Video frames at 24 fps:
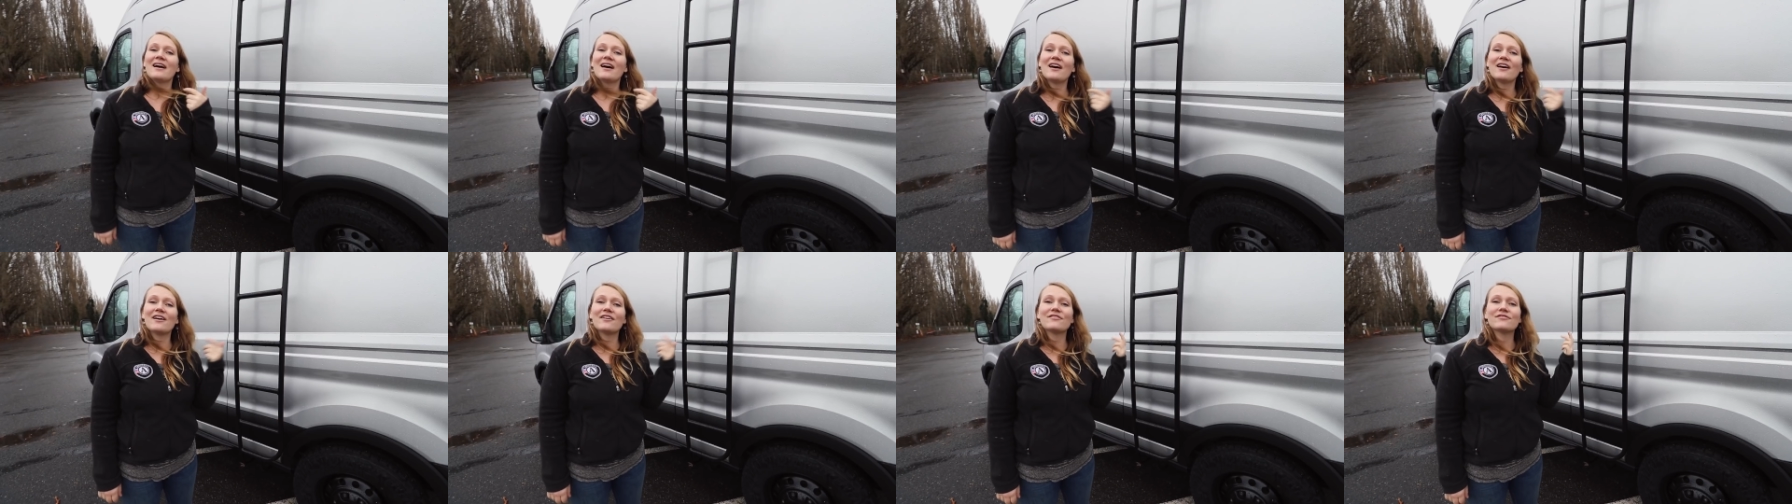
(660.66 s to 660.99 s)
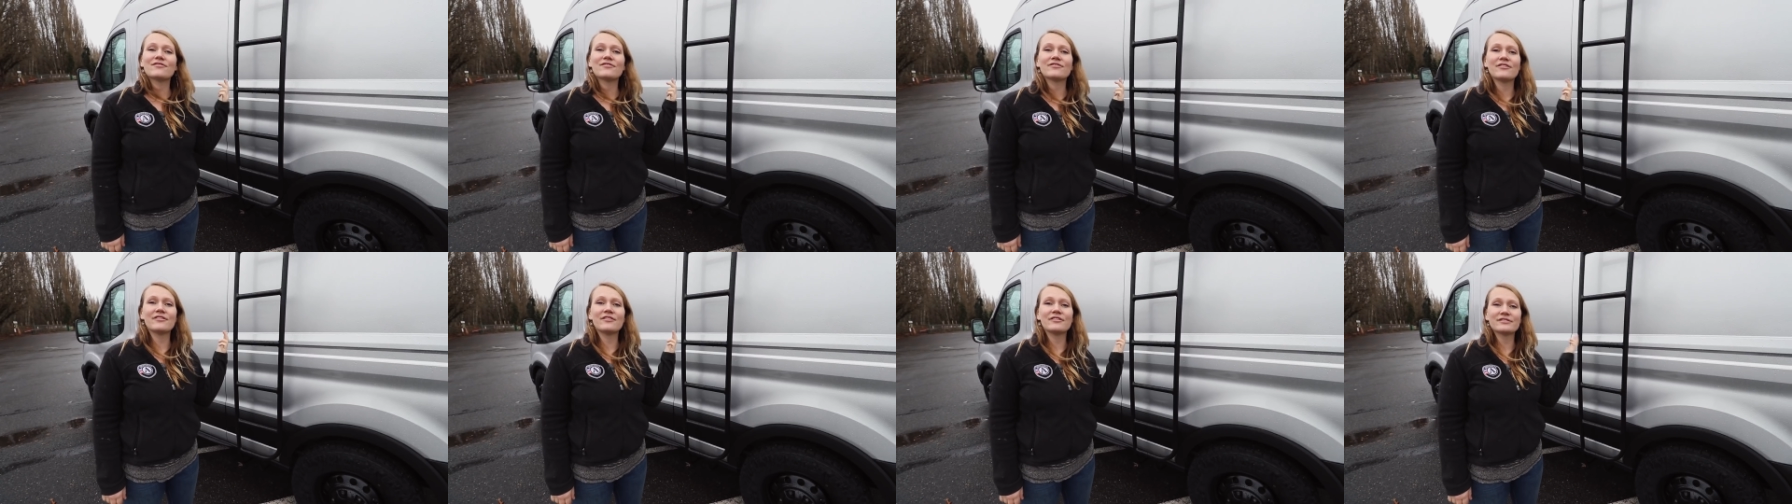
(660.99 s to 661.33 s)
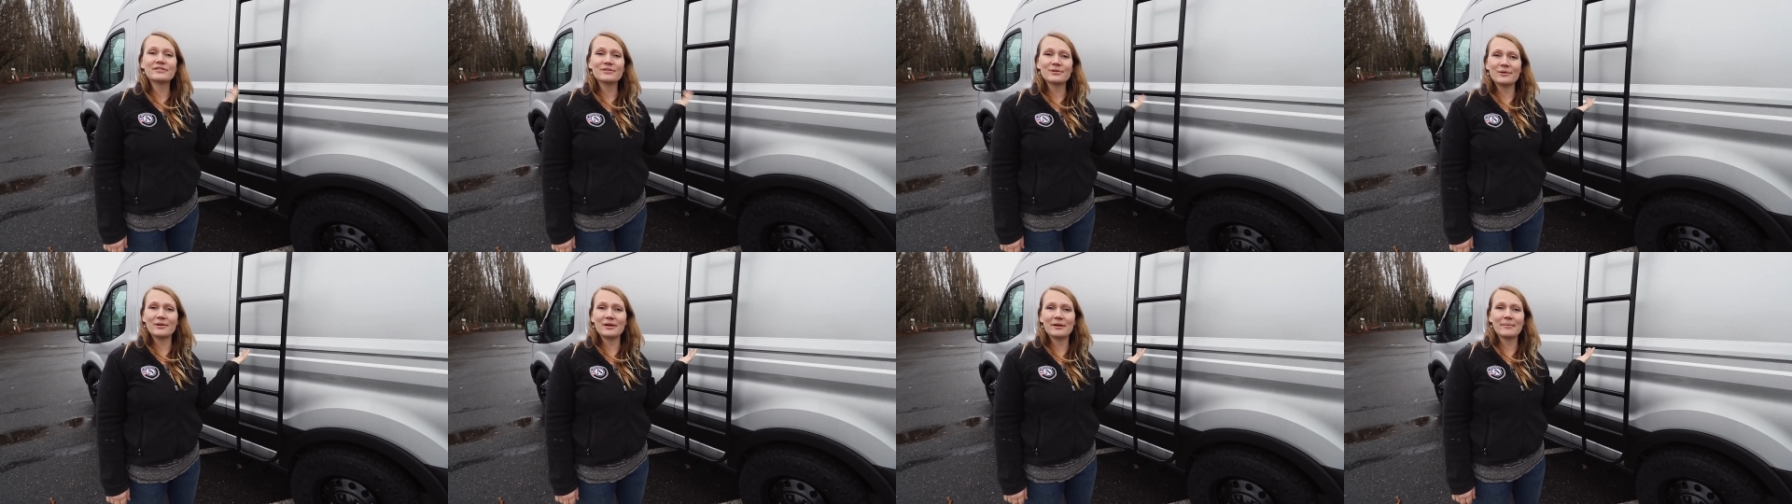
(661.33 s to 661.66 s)
of
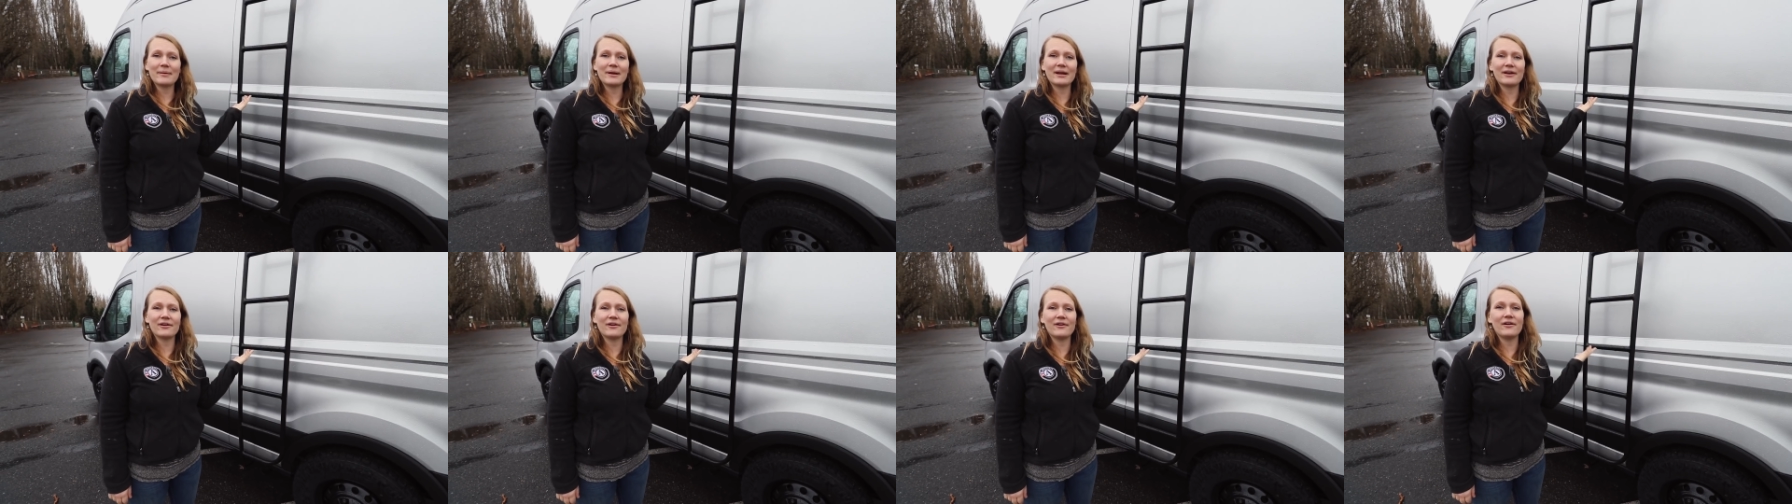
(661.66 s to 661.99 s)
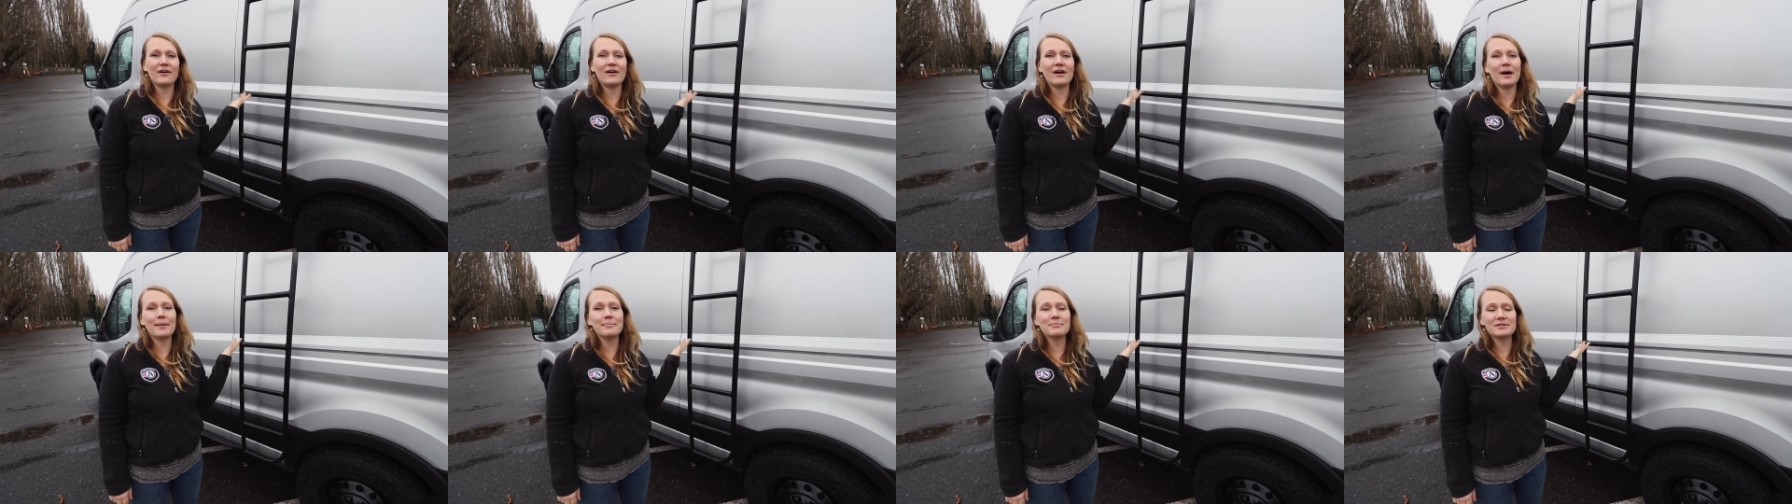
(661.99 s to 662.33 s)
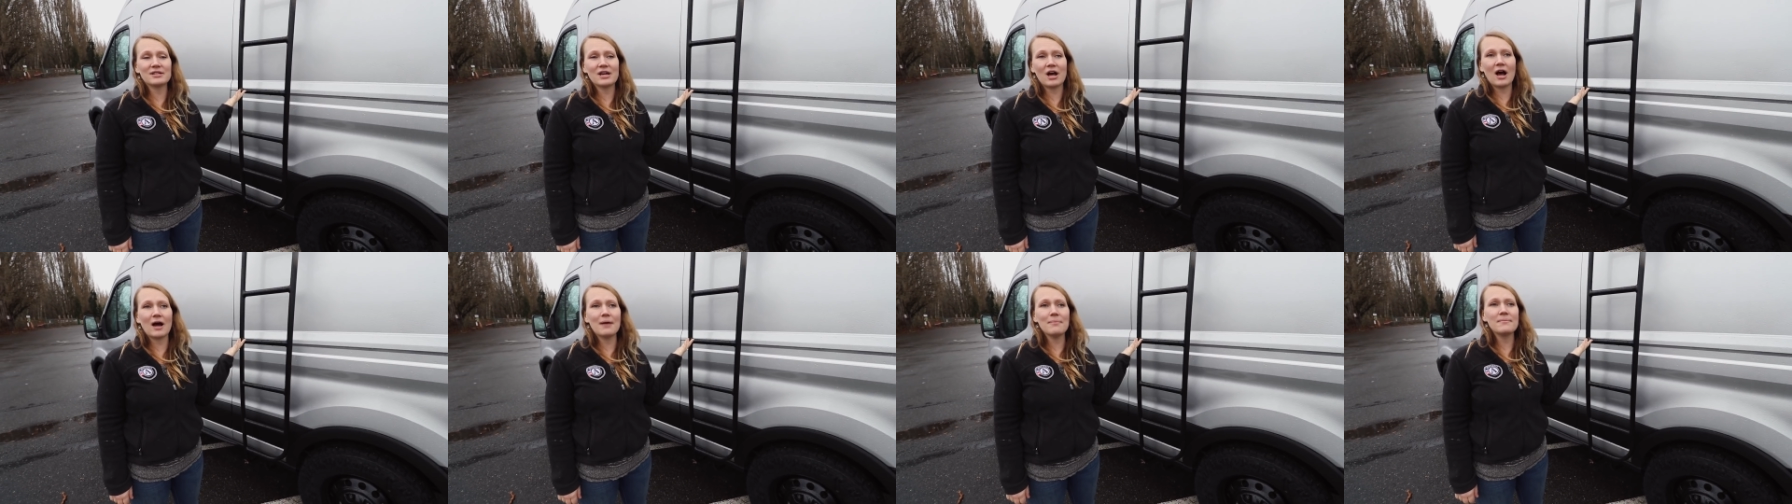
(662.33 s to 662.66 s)
solar panel up
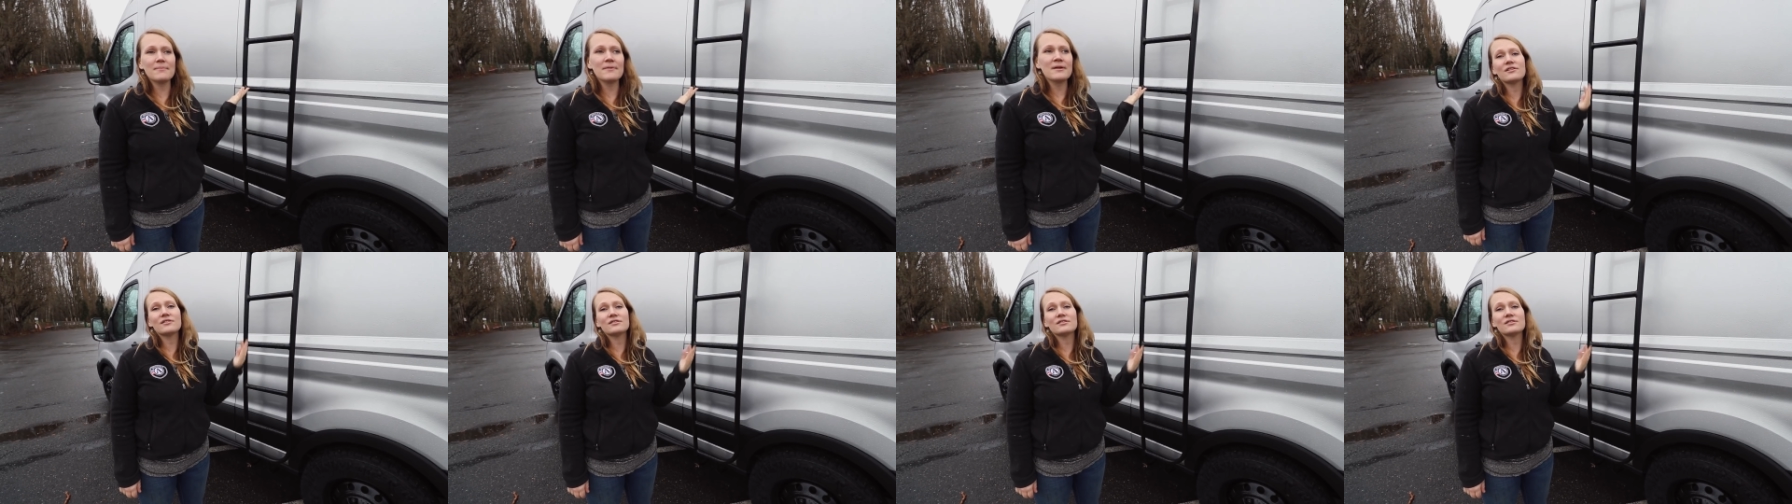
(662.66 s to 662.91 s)
top